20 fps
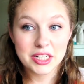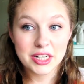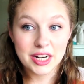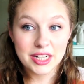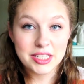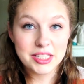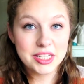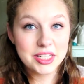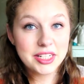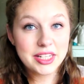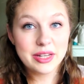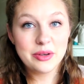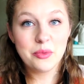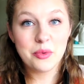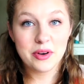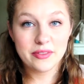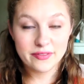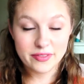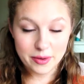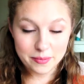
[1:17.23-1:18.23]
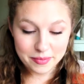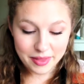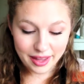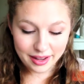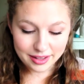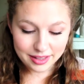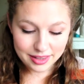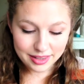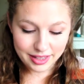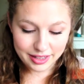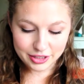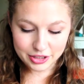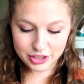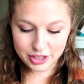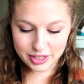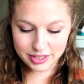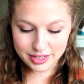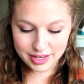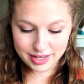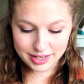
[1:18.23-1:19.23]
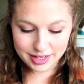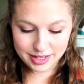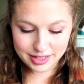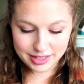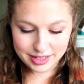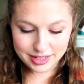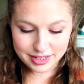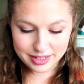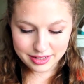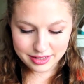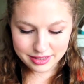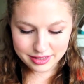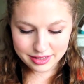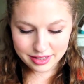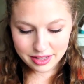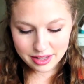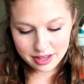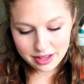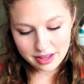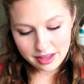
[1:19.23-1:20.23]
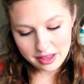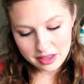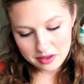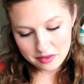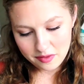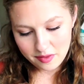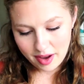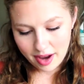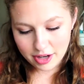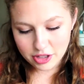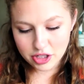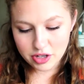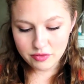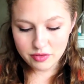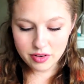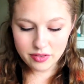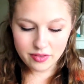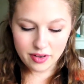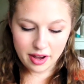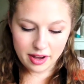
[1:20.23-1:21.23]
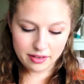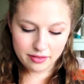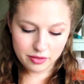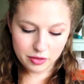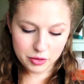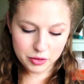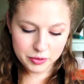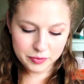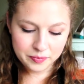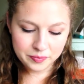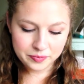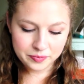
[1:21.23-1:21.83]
I did get one from that collection, and it is Fashion Revival.